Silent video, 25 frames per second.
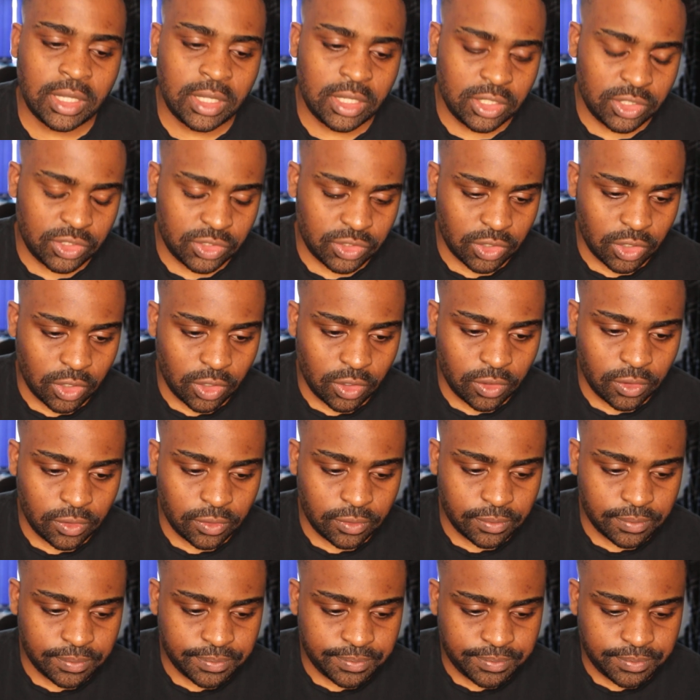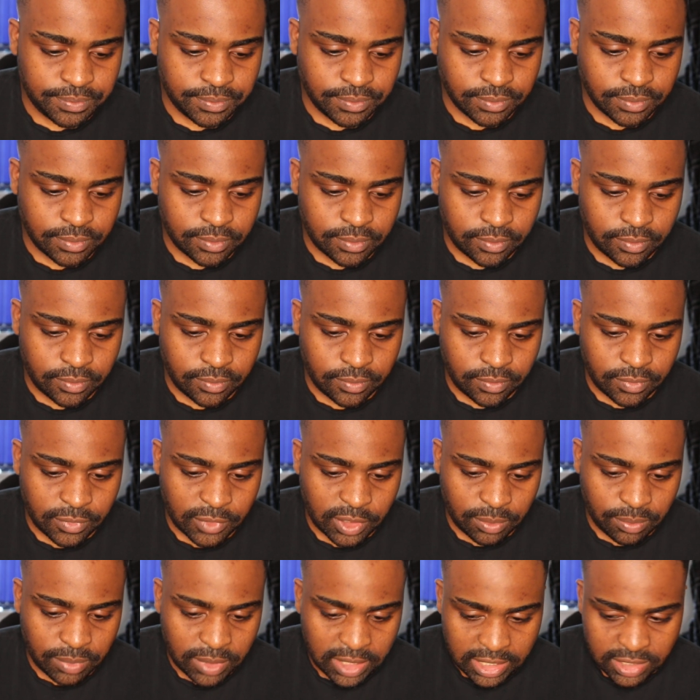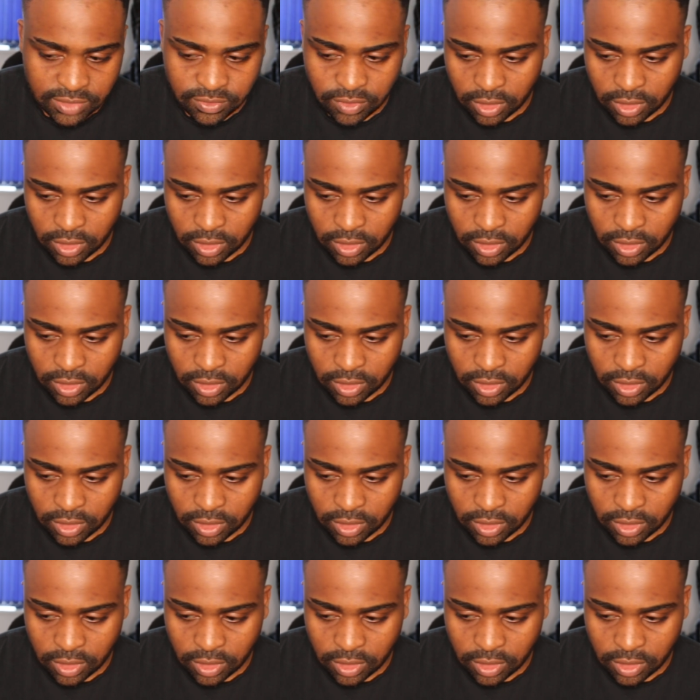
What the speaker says: So please